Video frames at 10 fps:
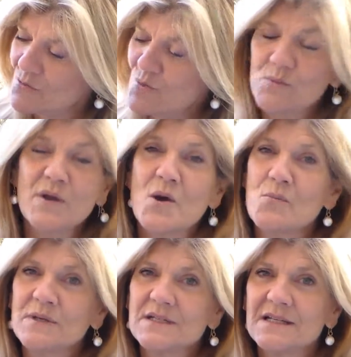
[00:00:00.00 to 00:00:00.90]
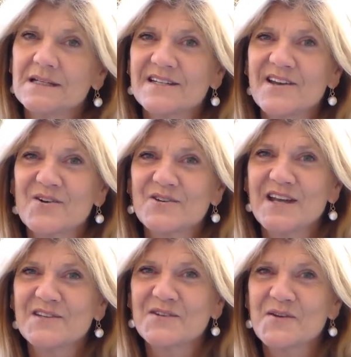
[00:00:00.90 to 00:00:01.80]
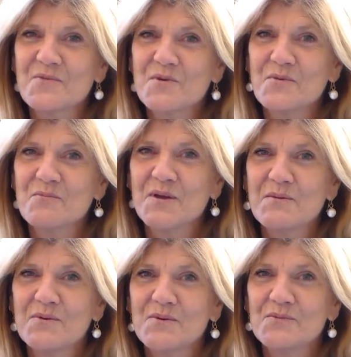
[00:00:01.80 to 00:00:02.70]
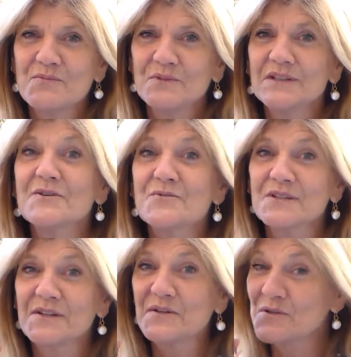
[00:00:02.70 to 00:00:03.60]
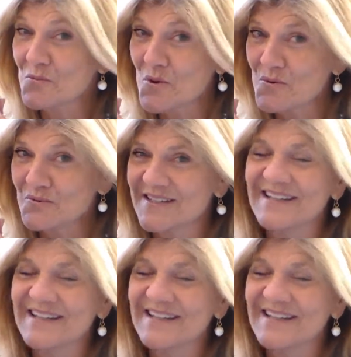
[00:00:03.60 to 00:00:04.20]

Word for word: When we opened it at our tasting room, people literally swooned.